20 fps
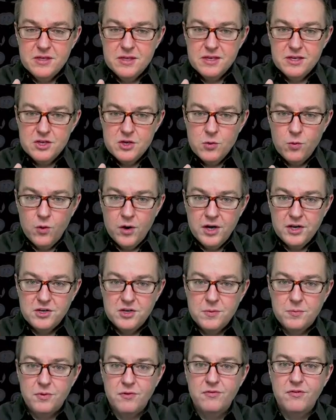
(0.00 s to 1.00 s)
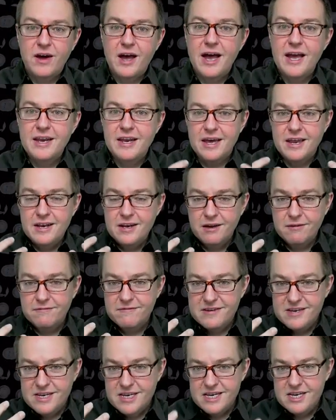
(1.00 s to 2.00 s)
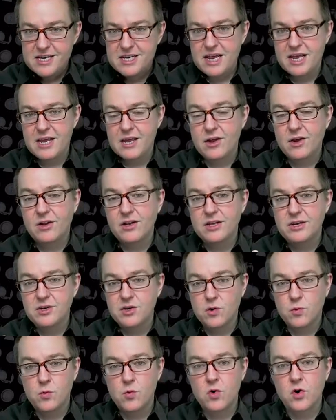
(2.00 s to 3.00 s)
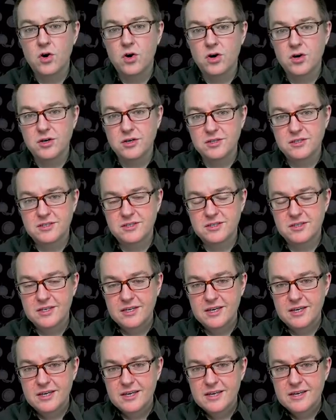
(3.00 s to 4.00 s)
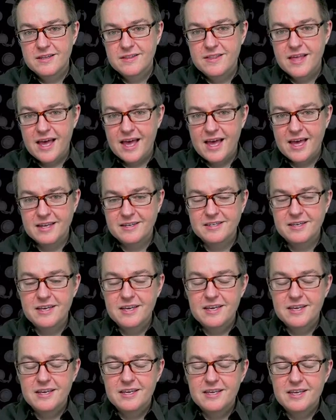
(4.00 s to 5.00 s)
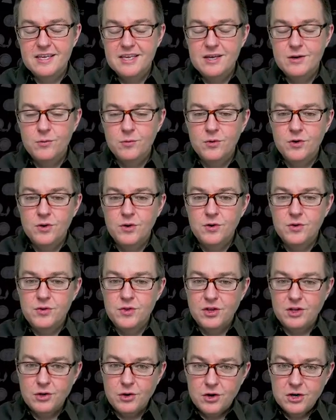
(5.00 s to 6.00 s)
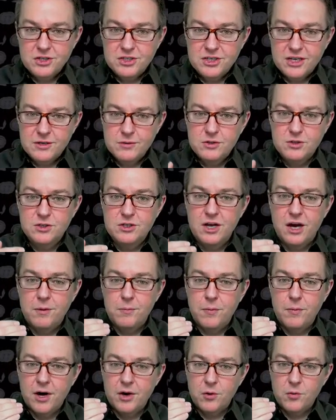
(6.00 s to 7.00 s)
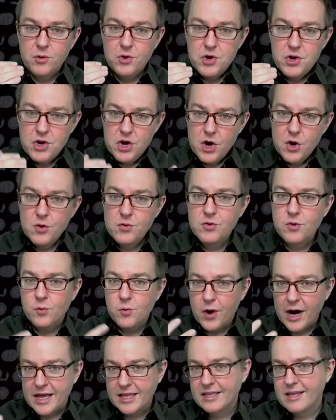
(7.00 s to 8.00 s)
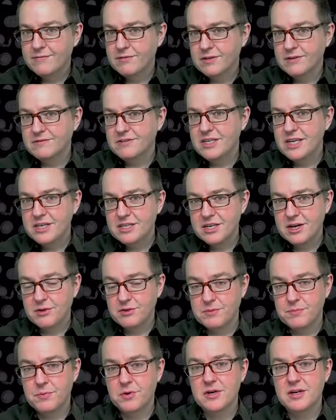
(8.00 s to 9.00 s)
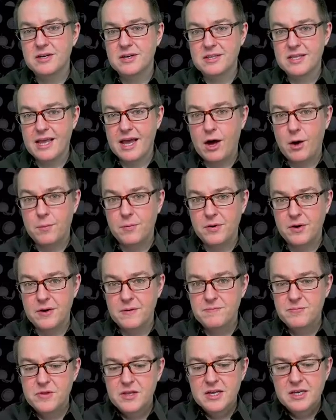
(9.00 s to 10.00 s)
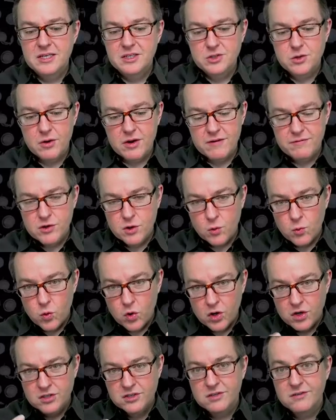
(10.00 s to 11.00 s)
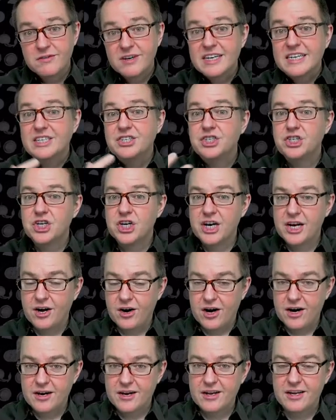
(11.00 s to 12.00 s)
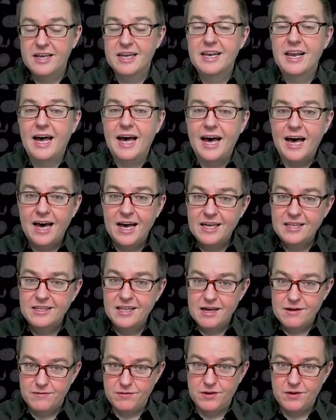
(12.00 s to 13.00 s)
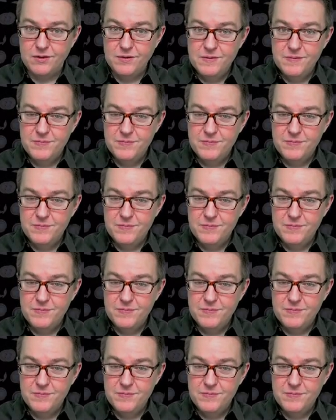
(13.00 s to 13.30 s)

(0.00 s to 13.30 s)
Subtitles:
you want to provide enough detail in your words that the large language model will know the right level of detail to put into the output. So if your words are very generic and high level,